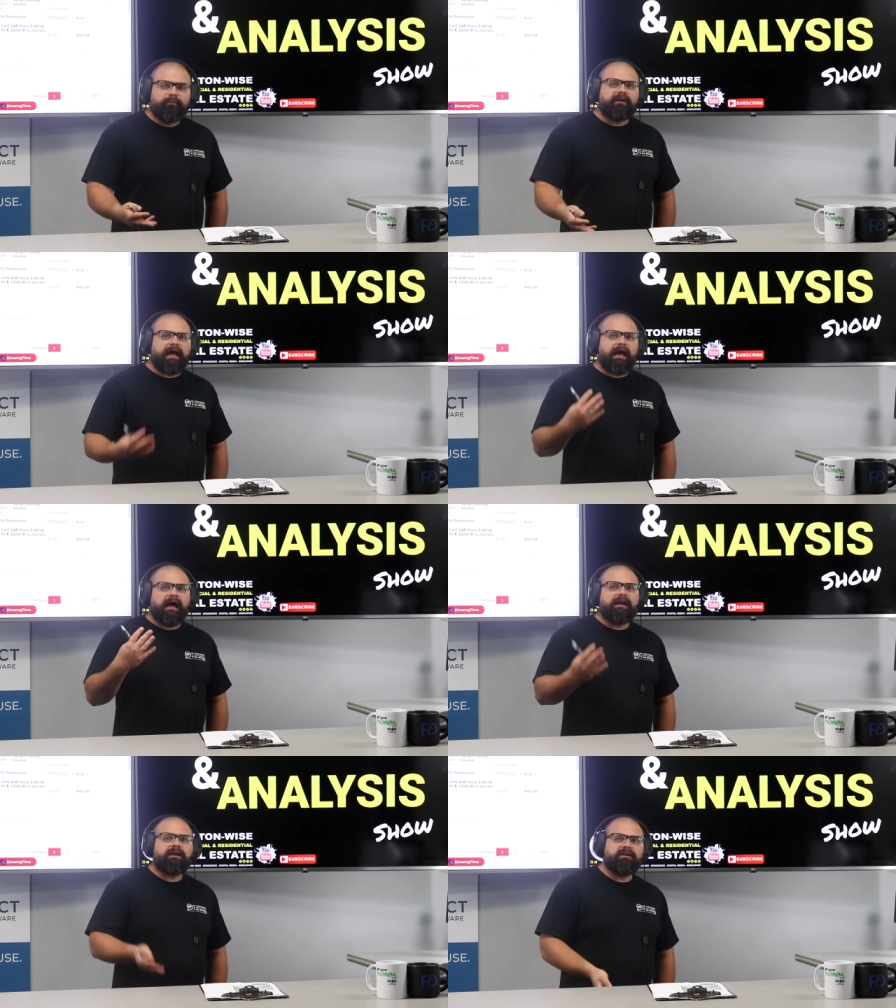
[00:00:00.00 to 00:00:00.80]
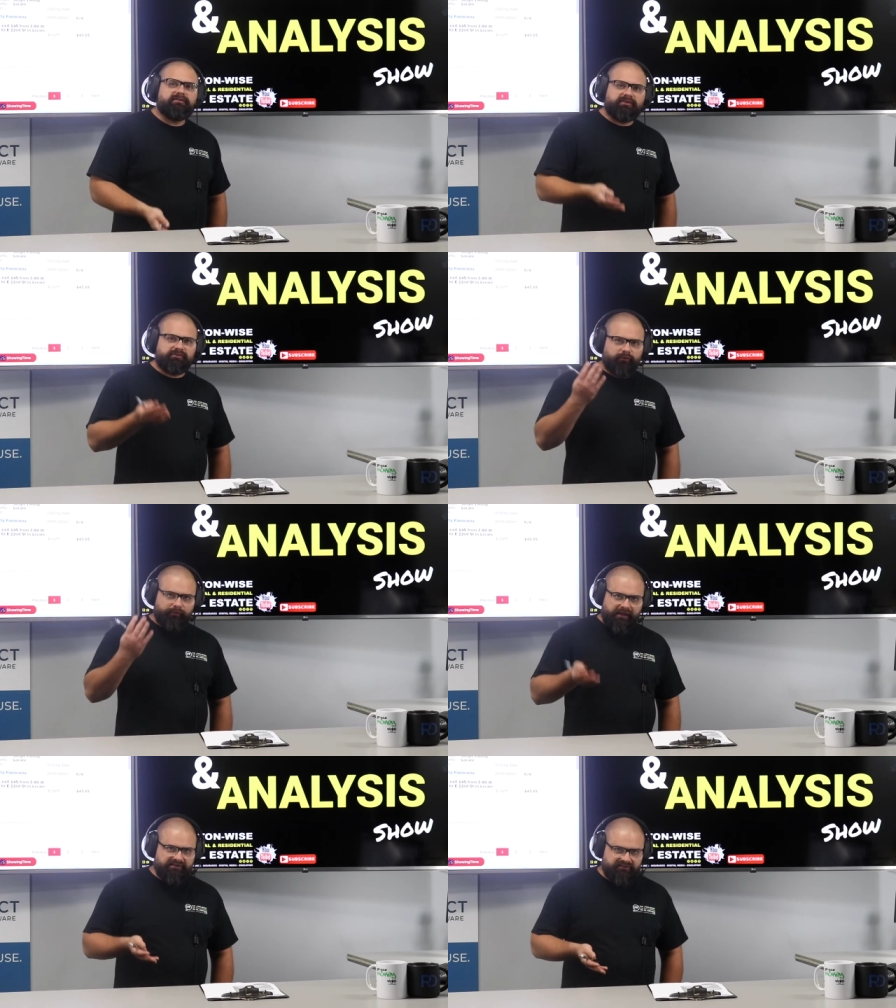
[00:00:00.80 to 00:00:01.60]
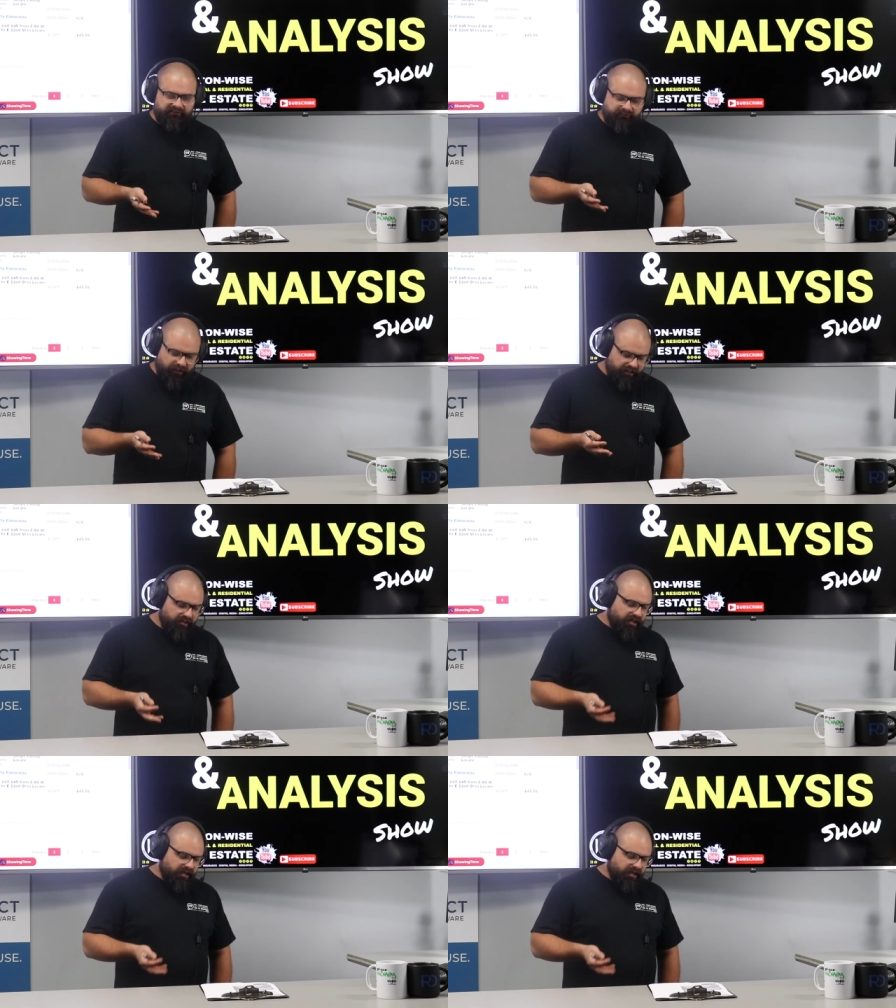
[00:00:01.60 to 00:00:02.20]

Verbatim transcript: but not on an individual basis, right?